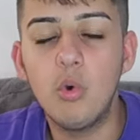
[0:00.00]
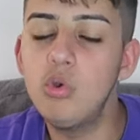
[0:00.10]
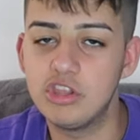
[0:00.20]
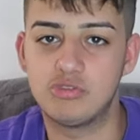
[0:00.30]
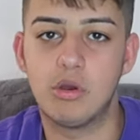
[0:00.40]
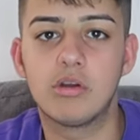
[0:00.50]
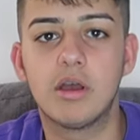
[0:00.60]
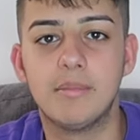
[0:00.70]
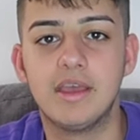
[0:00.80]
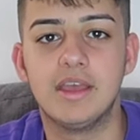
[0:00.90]
All is
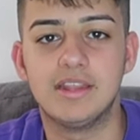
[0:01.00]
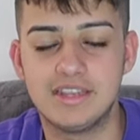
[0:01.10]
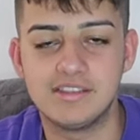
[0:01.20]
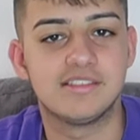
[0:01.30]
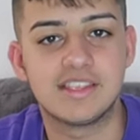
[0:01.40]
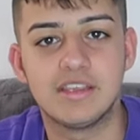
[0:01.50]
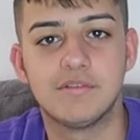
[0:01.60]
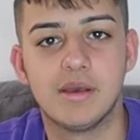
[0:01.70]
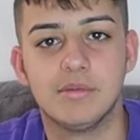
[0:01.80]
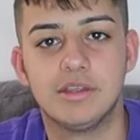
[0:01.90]
welcome here in the inzinghy
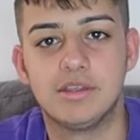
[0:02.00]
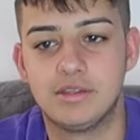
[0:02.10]
family.